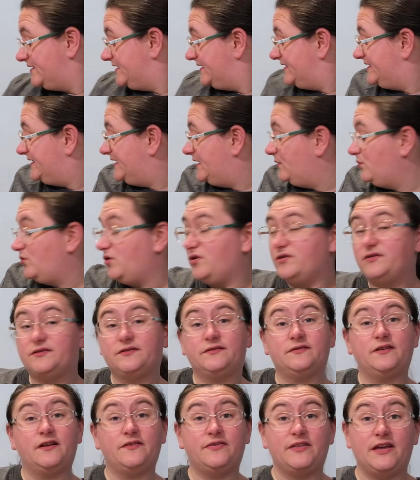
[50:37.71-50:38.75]
to see what
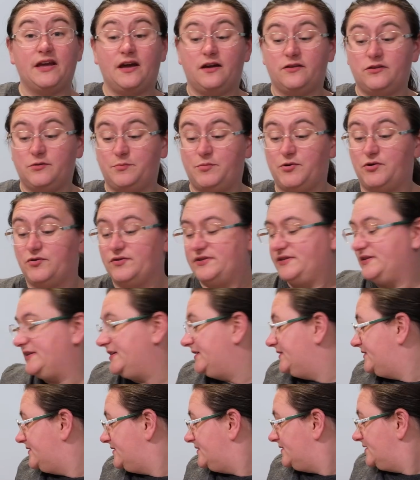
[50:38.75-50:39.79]
the other
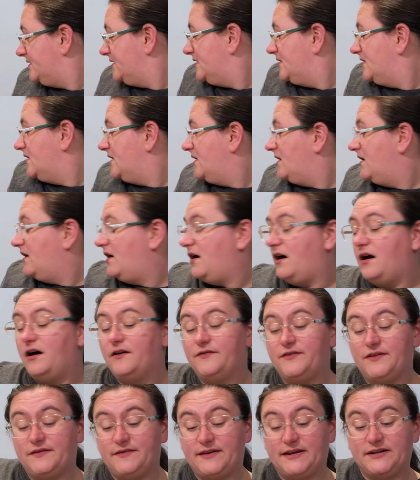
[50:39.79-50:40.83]
boxes are
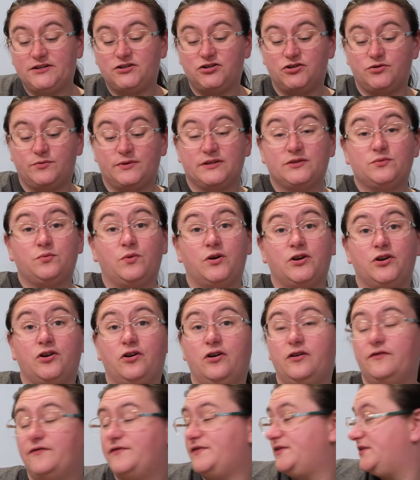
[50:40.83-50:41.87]
that they do as
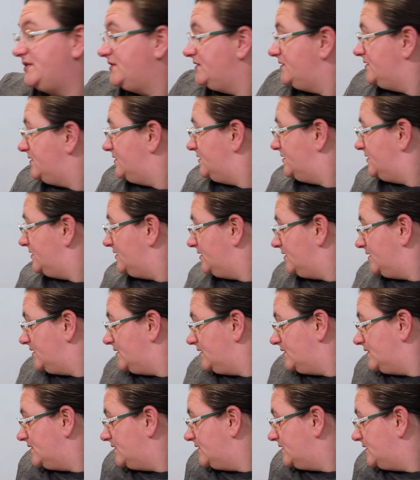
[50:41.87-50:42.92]
one-offs,
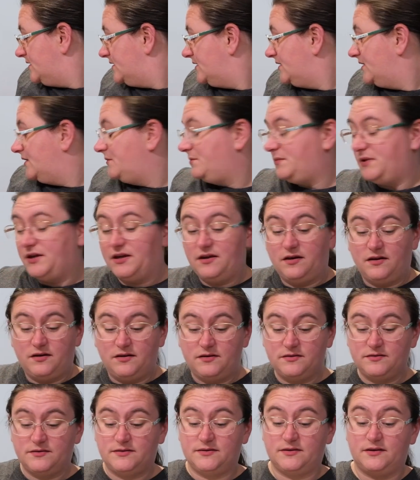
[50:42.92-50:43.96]

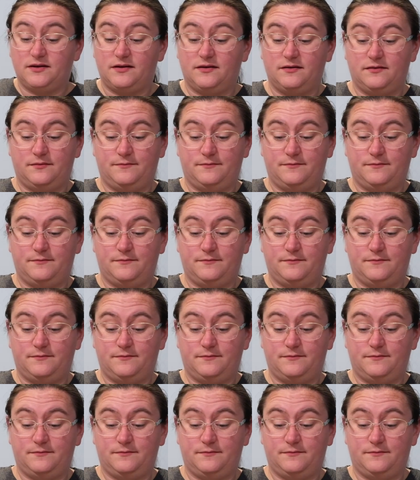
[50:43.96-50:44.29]
because I